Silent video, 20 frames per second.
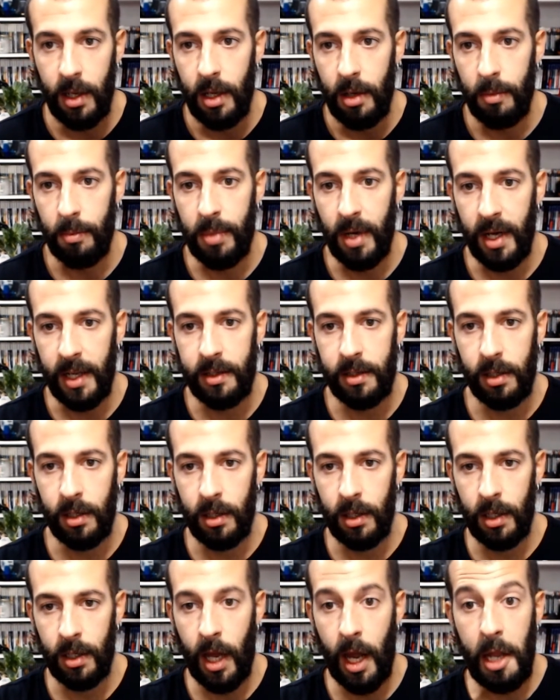but
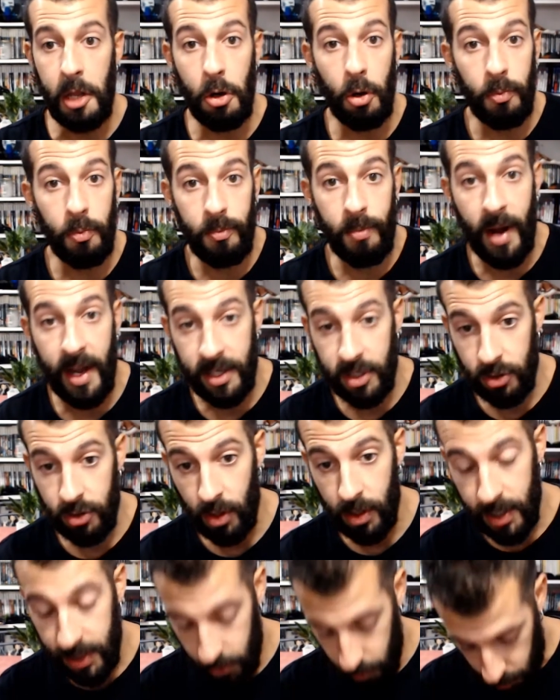I hope my
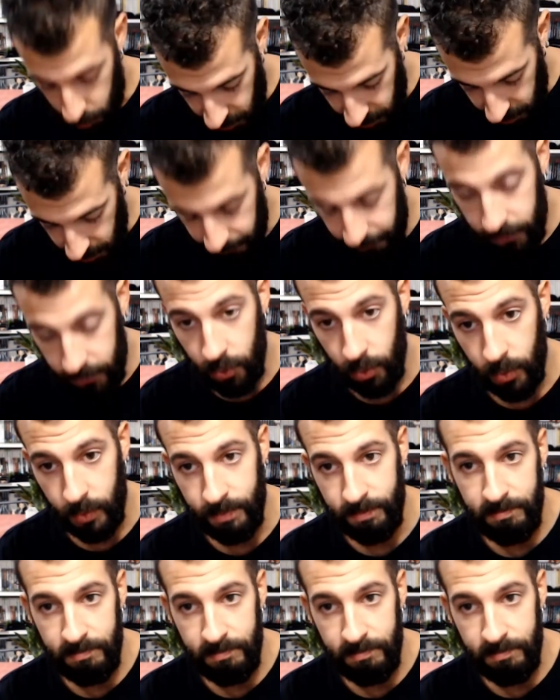stories were enough to